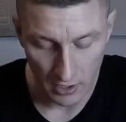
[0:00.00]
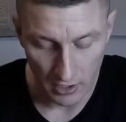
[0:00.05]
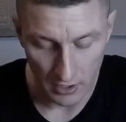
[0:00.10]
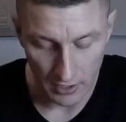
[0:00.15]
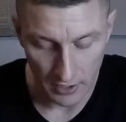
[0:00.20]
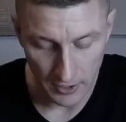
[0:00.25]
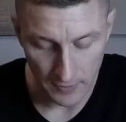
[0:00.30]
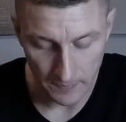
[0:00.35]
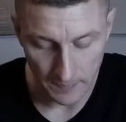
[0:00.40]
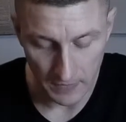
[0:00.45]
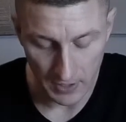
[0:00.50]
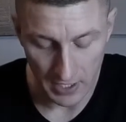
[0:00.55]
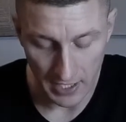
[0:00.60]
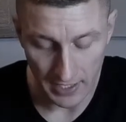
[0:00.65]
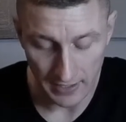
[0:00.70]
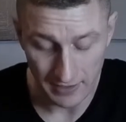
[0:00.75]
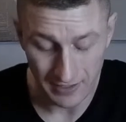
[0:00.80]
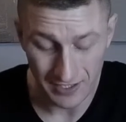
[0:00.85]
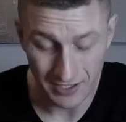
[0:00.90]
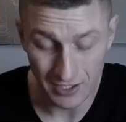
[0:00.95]

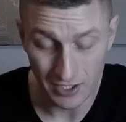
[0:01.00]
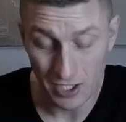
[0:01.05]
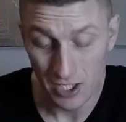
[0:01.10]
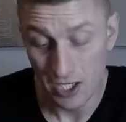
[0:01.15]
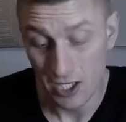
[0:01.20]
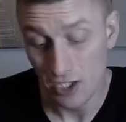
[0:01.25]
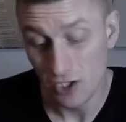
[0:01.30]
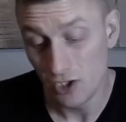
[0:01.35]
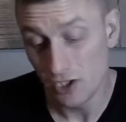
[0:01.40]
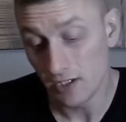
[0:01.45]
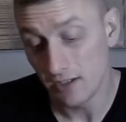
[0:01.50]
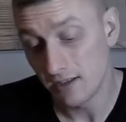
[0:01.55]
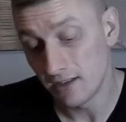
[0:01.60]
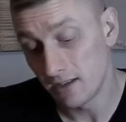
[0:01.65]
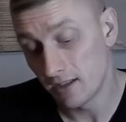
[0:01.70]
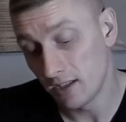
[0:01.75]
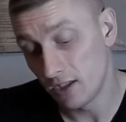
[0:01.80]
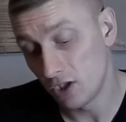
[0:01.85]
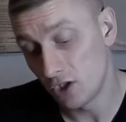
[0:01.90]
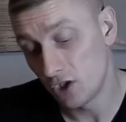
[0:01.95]
and
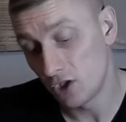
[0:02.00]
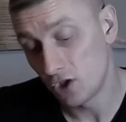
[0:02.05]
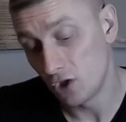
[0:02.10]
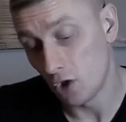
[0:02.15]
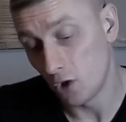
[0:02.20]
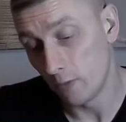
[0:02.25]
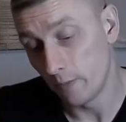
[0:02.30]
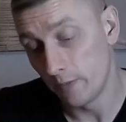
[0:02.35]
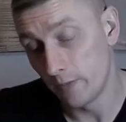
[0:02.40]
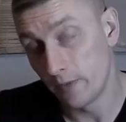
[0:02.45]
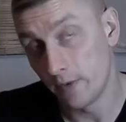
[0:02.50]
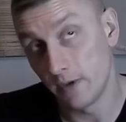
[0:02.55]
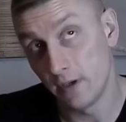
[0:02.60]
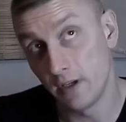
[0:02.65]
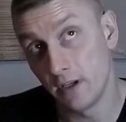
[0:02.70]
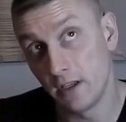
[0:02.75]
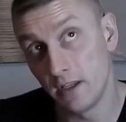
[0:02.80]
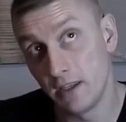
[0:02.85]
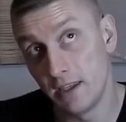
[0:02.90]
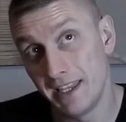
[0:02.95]
just stop
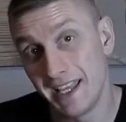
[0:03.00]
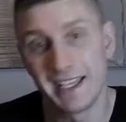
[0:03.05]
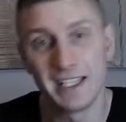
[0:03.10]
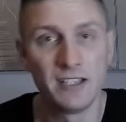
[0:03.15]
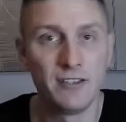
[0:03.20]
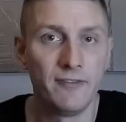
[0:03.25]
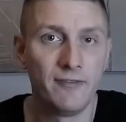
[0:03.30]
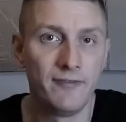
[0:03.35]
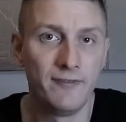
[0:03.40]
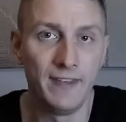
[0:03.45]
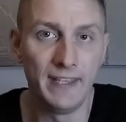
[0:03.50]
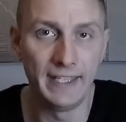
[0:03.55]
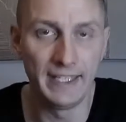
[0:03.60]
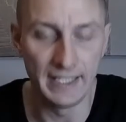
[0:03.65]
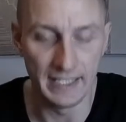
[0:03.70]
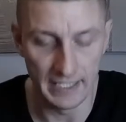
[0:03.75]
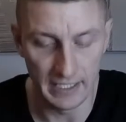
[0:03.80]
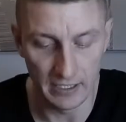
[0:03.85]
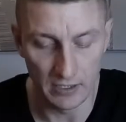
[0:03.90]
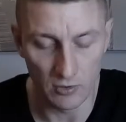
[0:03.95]
negative
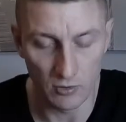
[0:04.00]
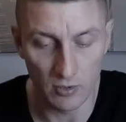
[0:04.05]
thinking.